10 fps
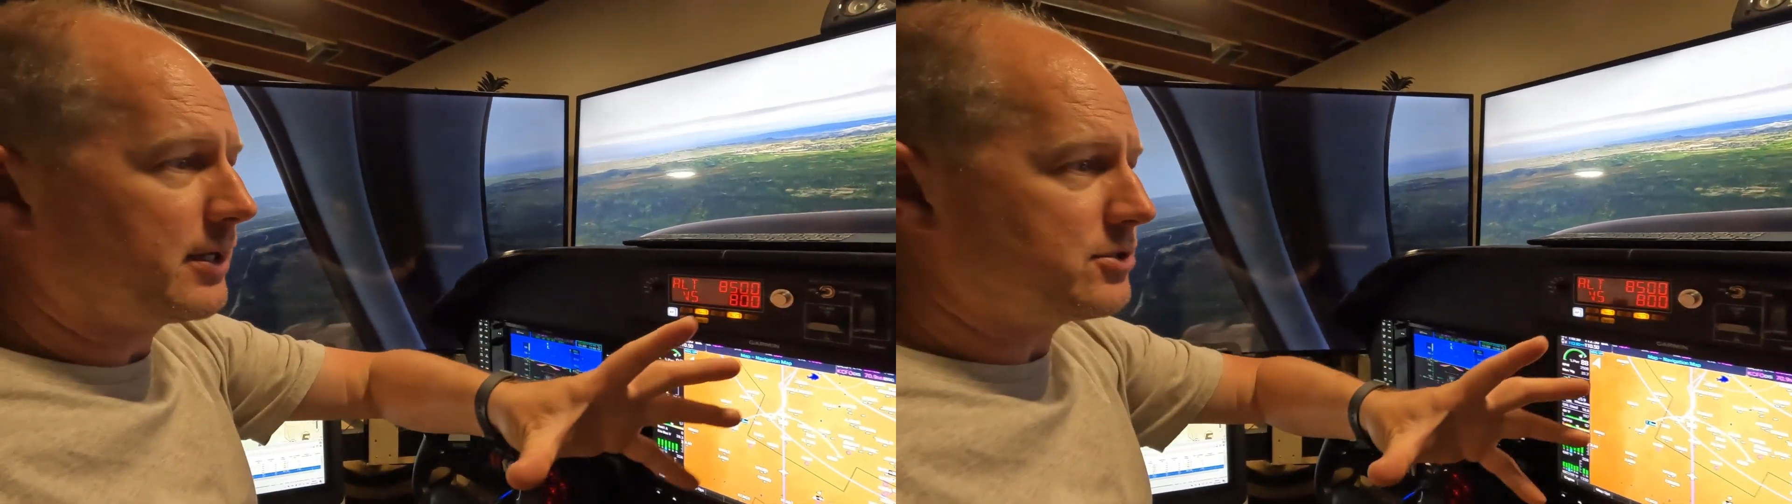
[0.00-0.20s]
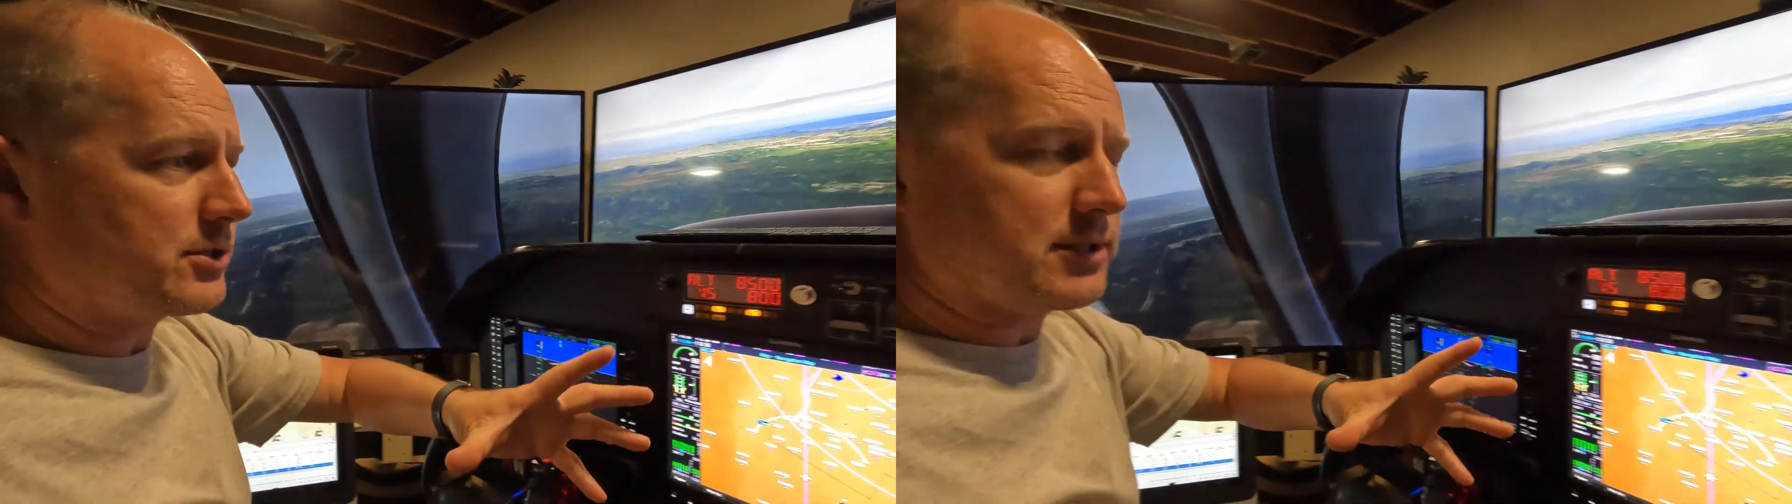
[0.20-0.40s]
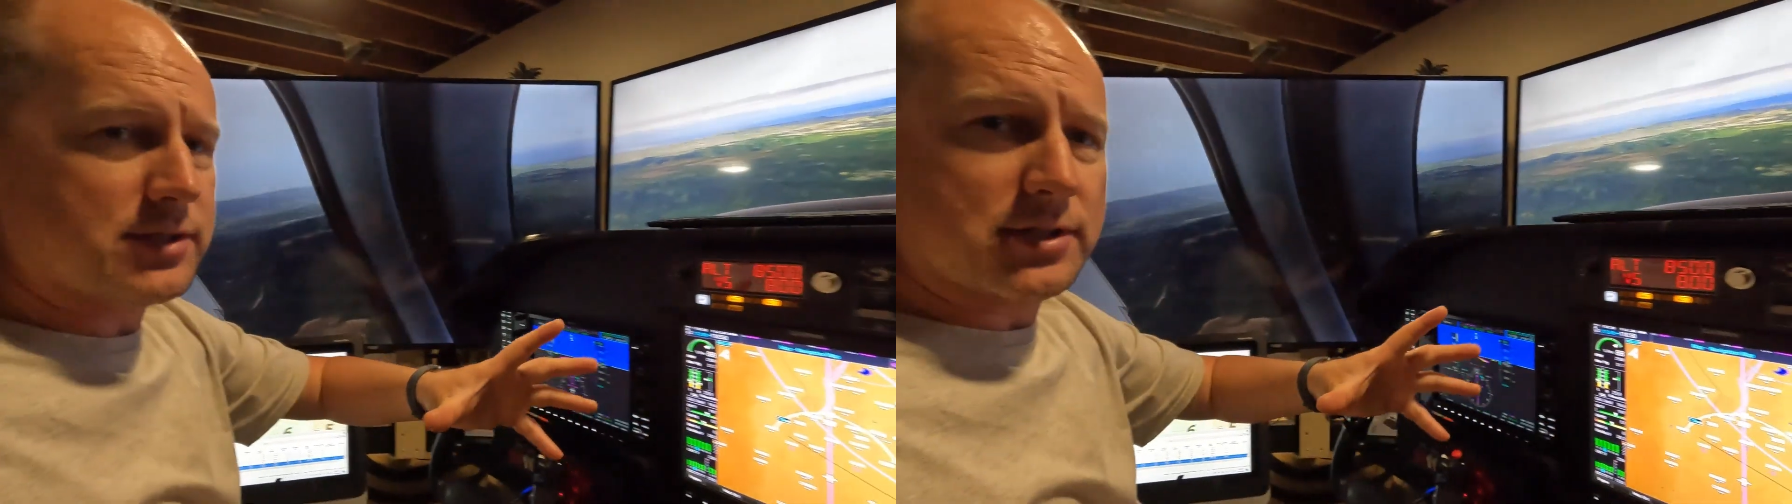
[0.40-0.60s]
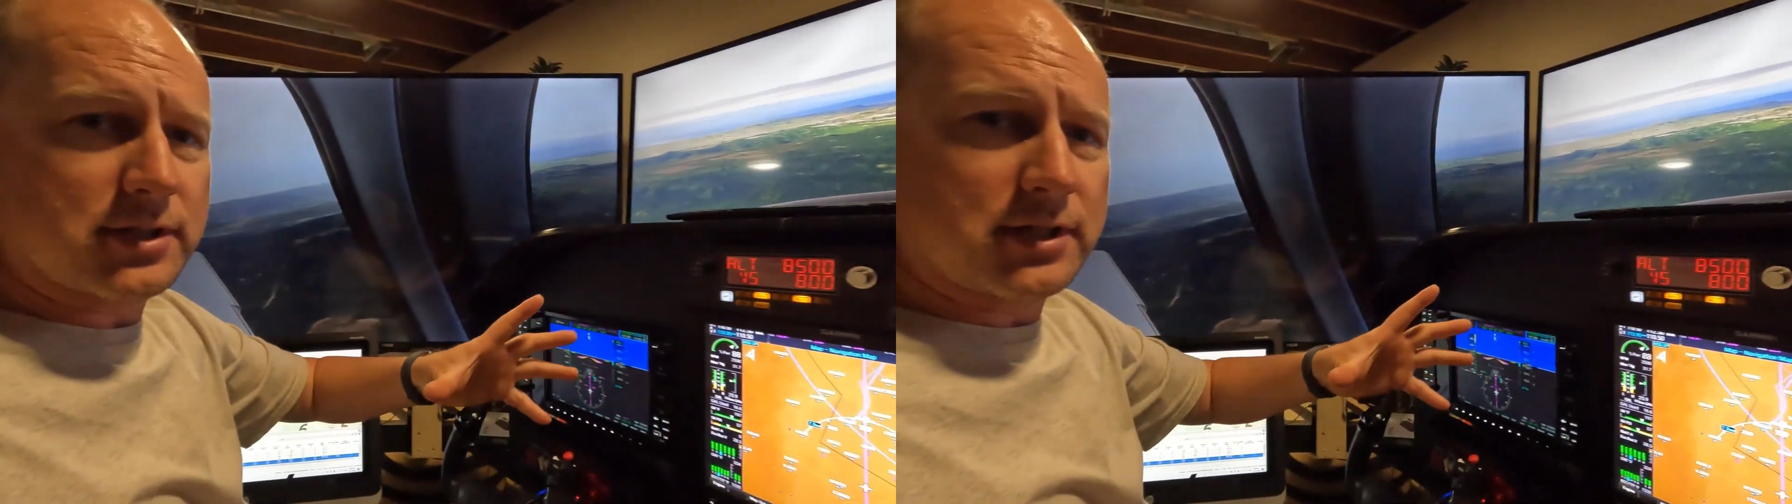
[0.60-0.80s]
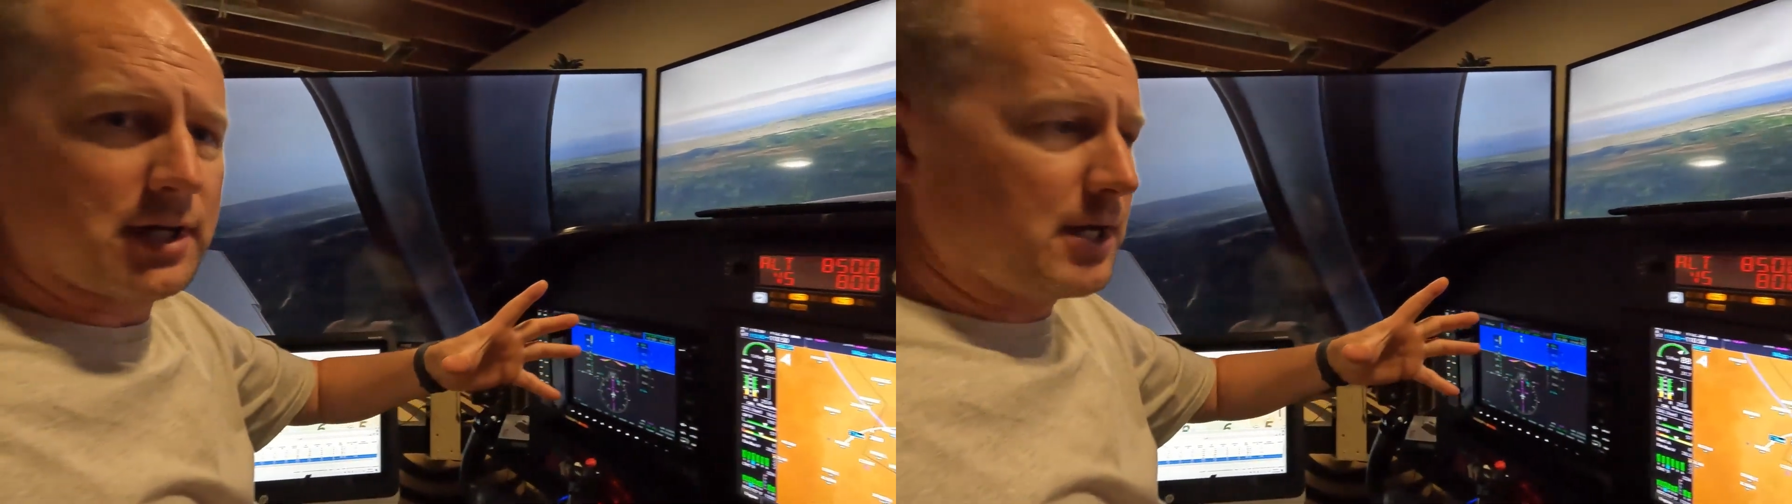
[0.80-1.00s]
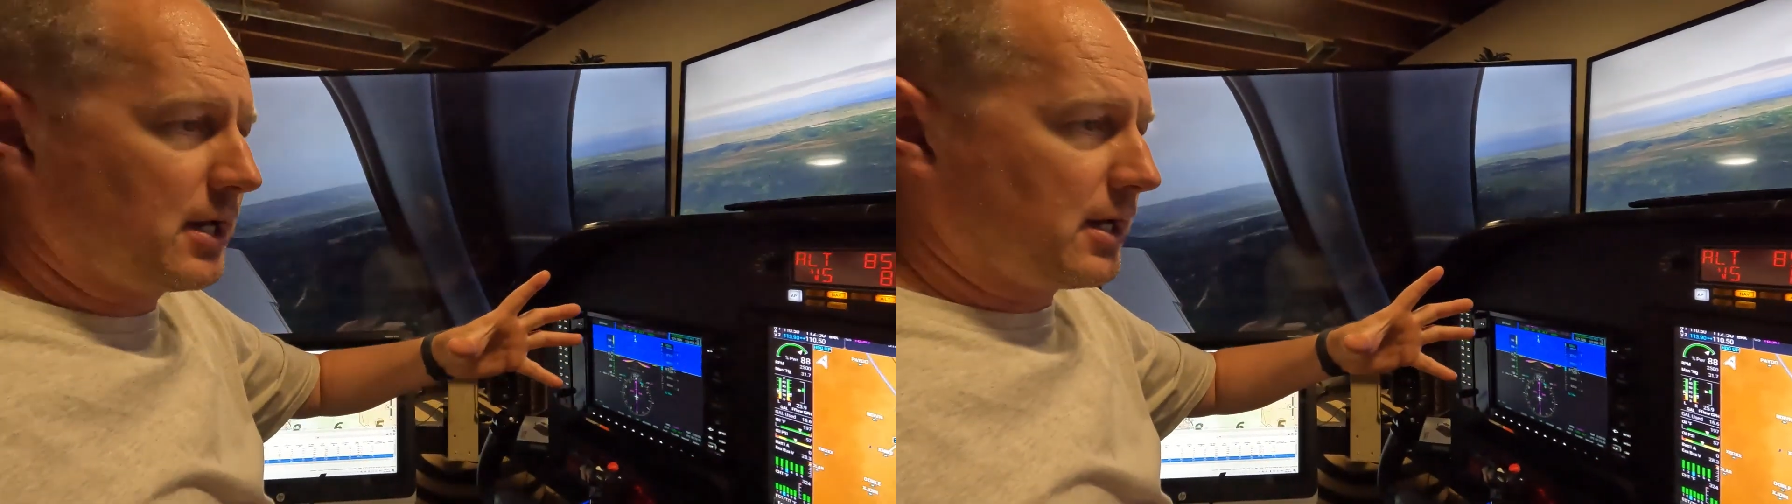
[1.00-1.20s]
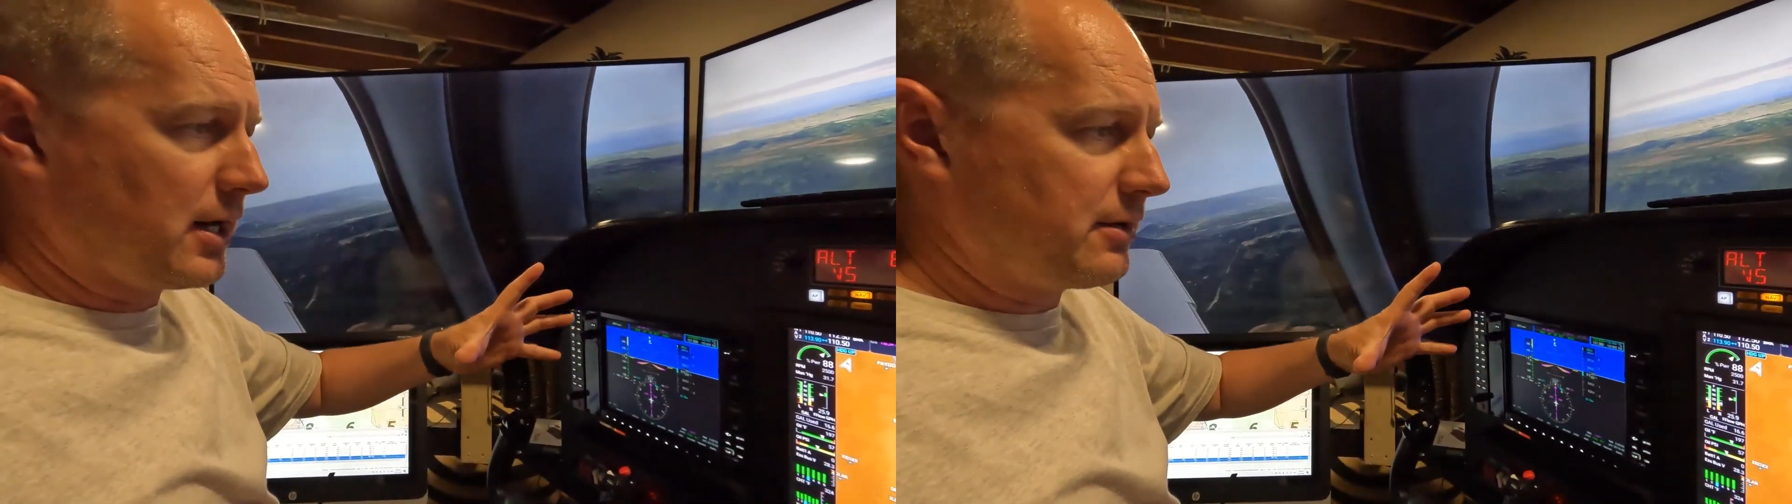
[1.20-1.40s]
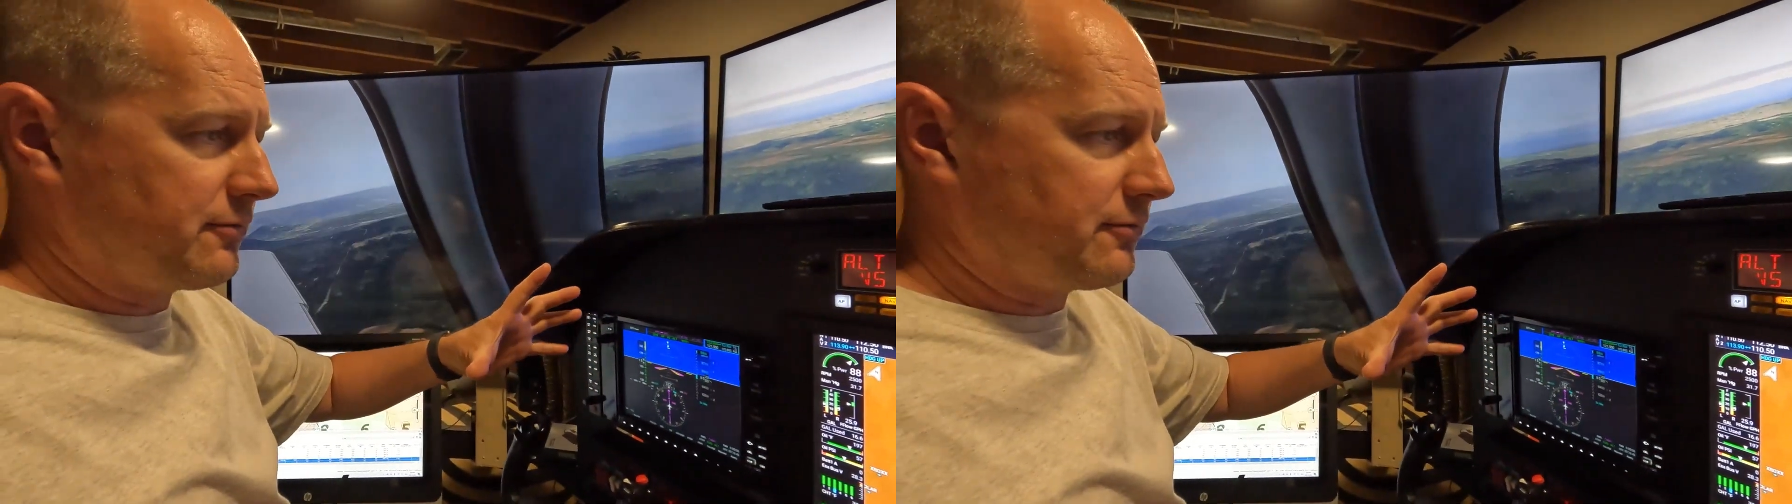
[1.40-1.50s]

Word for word: As you can see, I